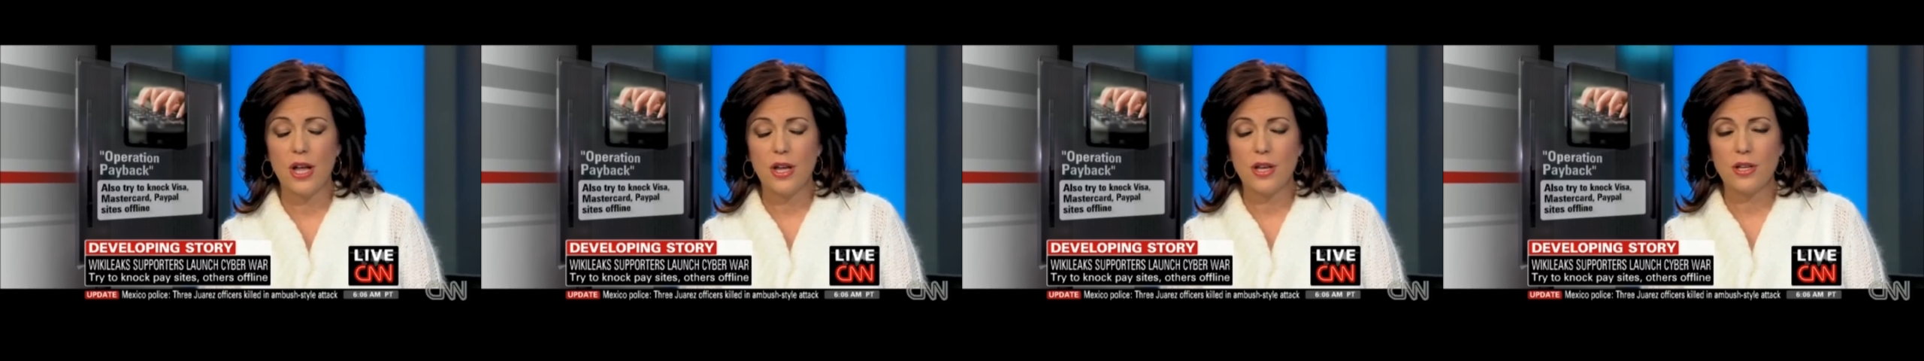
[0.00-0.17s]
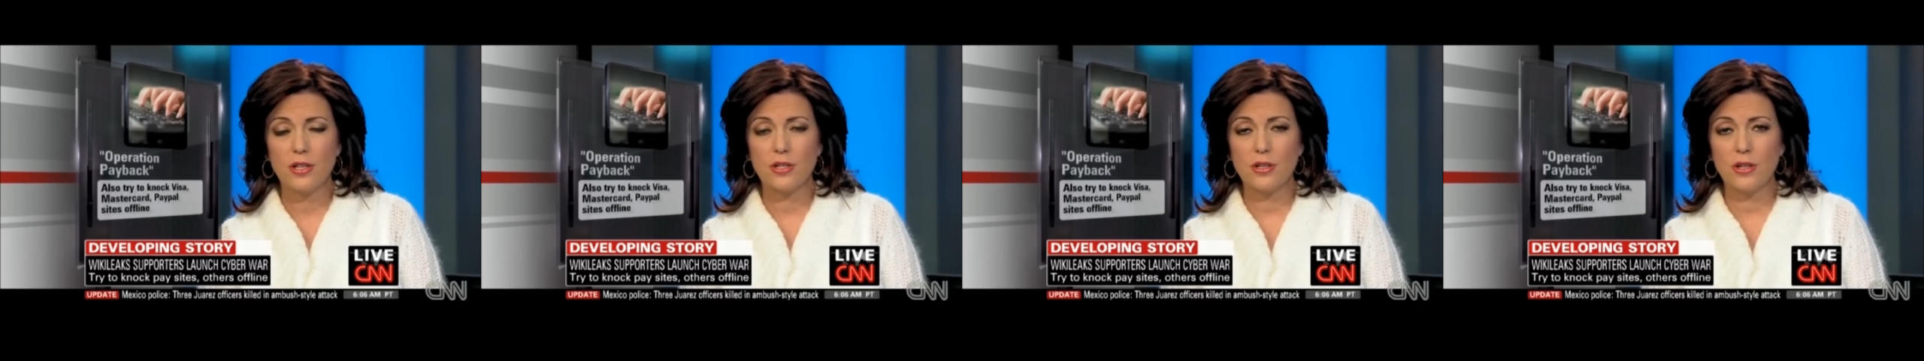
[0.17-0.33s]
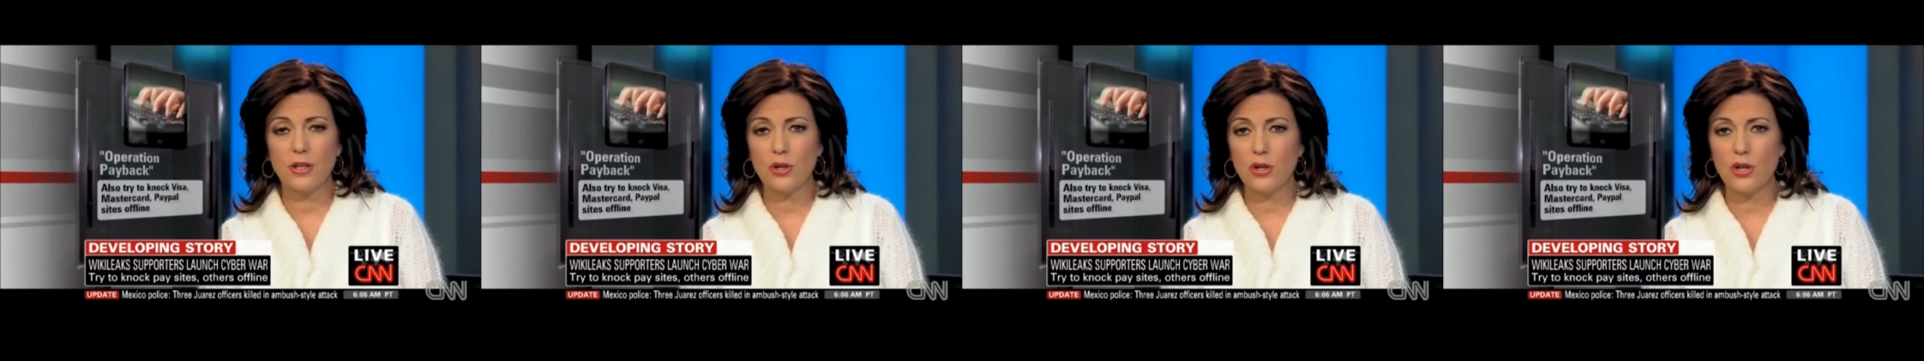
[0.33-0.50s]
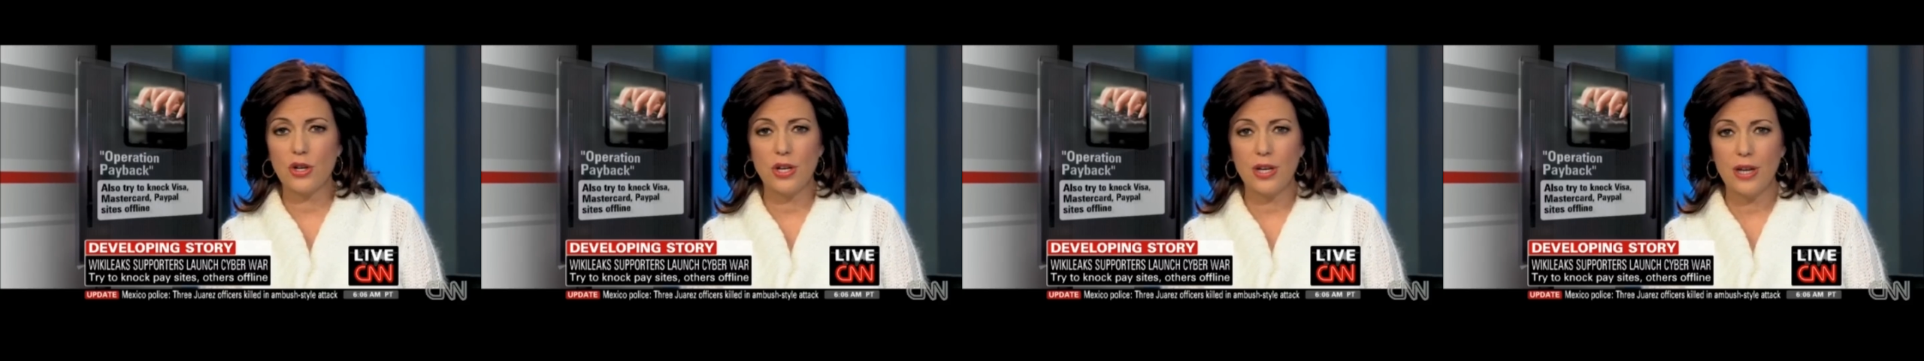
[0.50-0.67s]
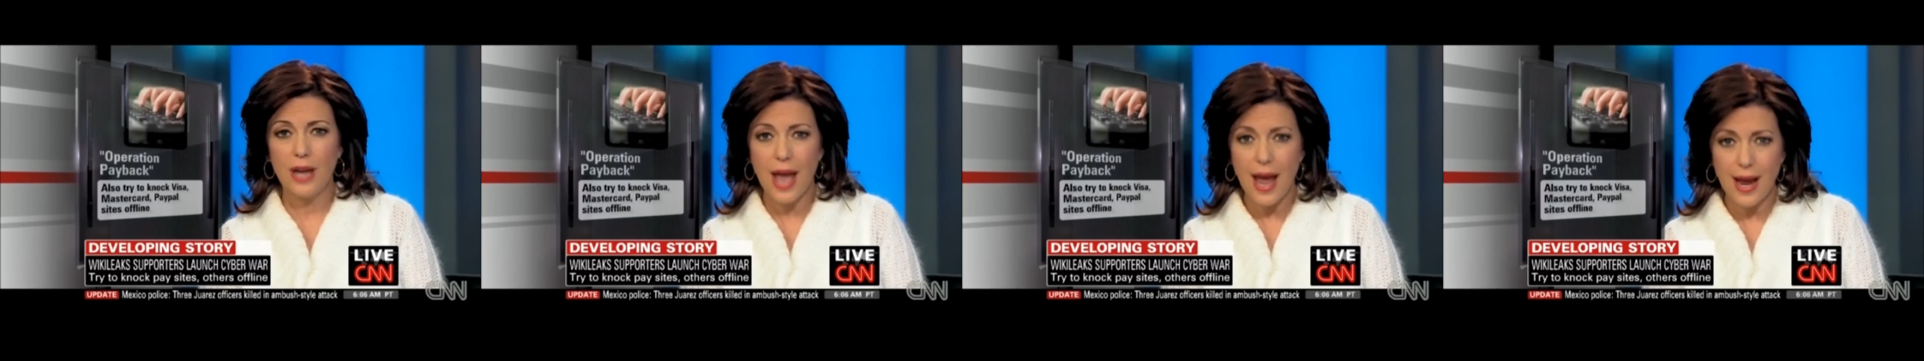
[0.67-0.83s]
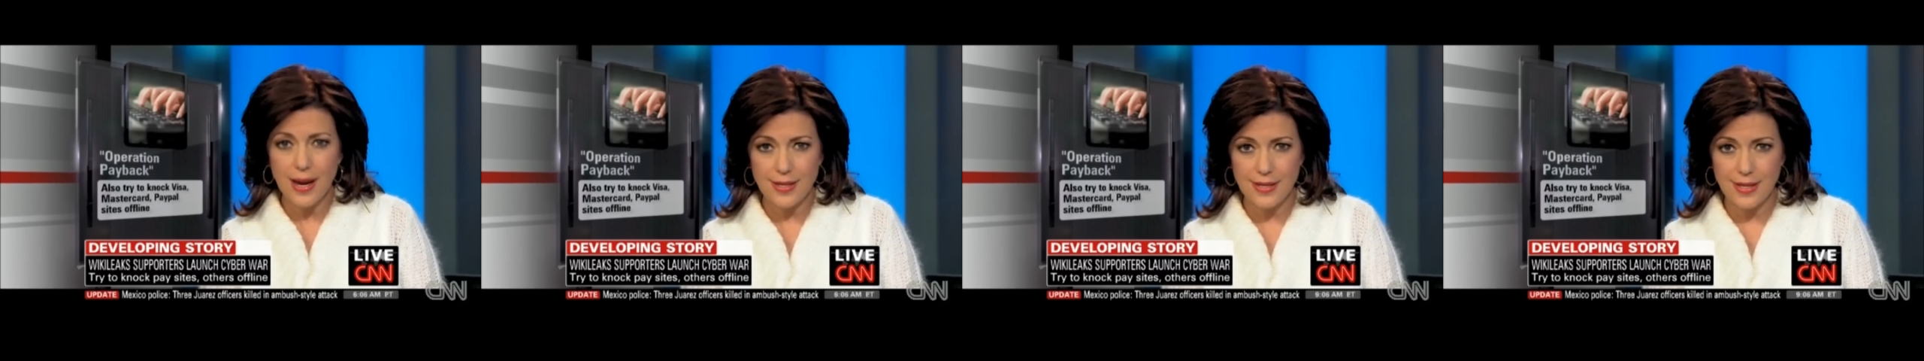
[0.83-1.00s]
so you couldn't
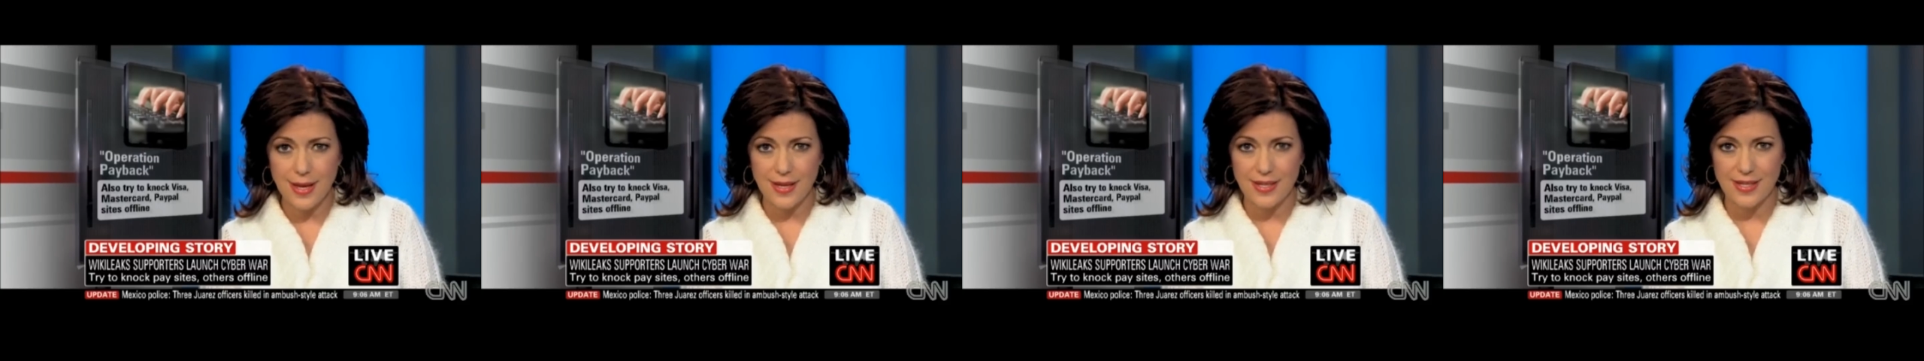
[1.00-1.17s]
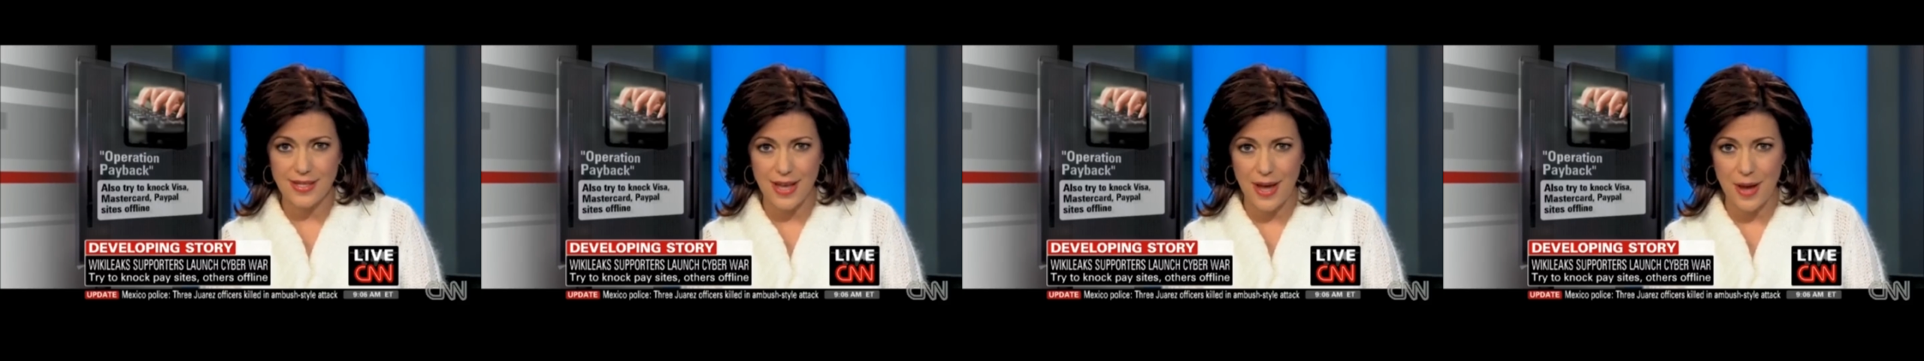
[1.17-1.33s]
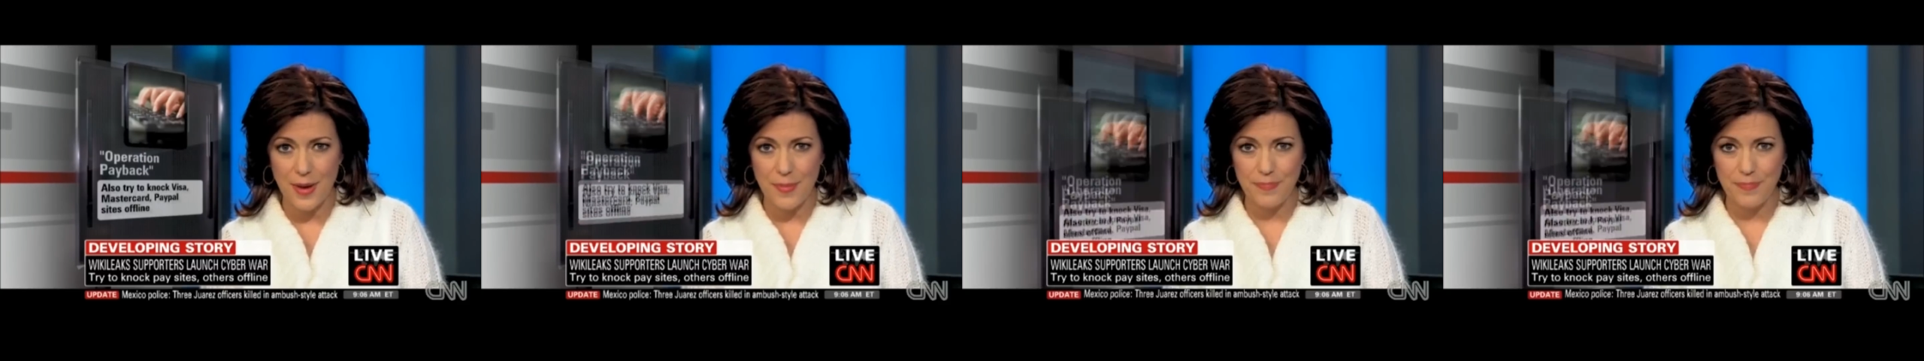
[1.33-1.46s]
access them.